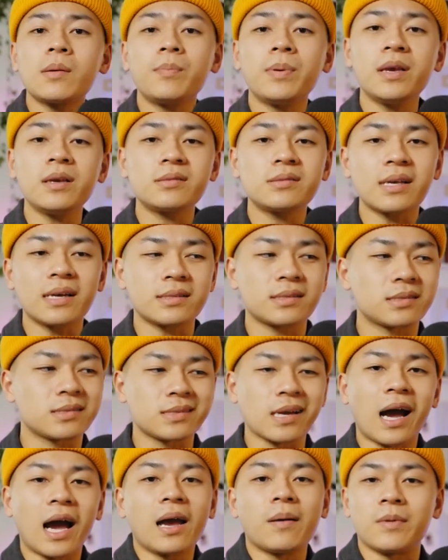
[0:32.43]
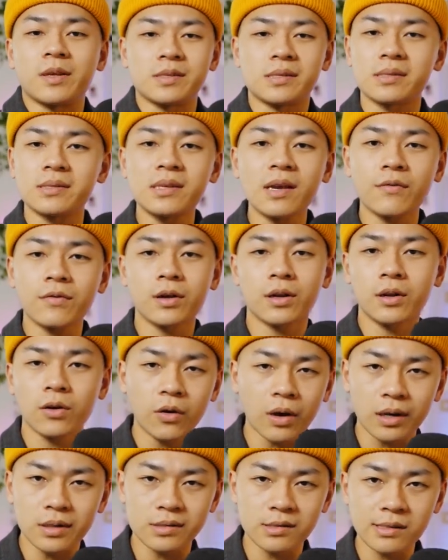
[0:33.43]
a piece that's timeless. It's never going to go
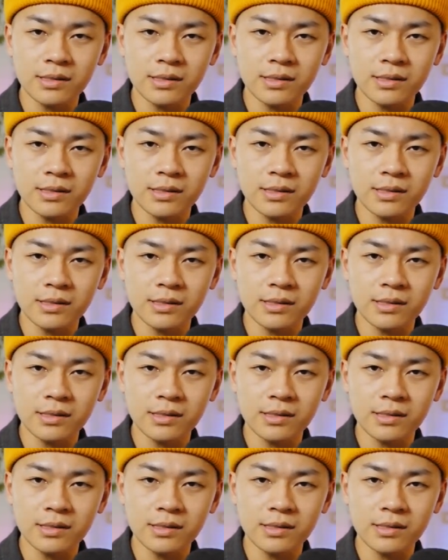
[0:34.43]
out of